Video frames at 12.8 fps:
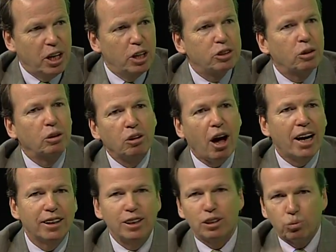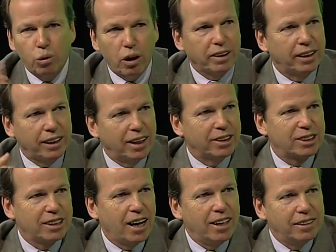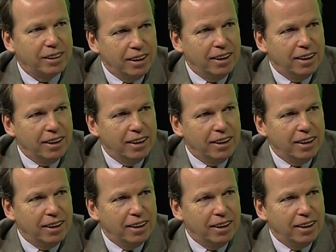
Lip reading: So a lot of this work that gets done